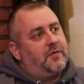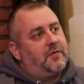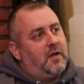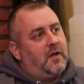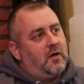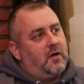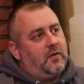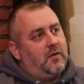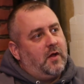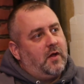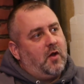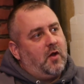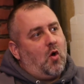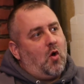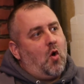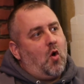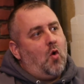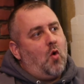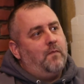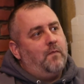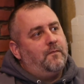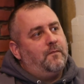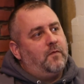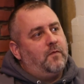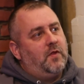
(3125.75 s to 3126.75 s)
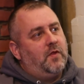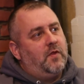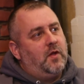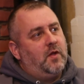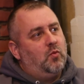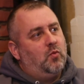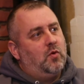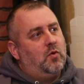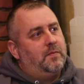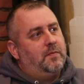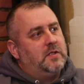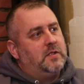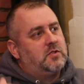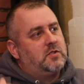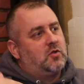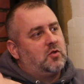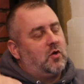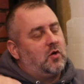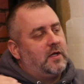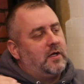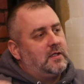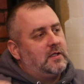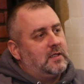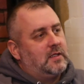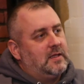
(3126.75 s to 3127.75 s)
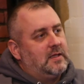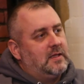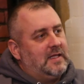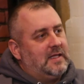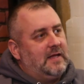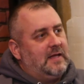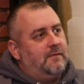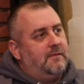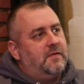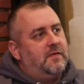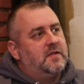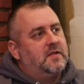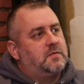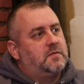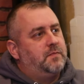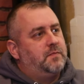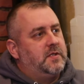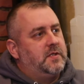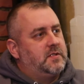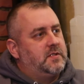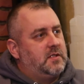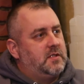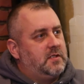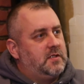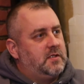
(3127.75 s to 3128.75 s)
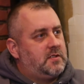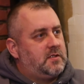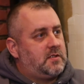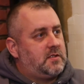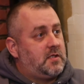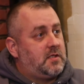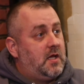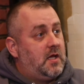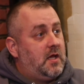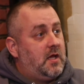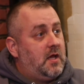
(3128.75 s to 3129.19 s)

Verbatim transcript: there that hopefully will be starting to leave this business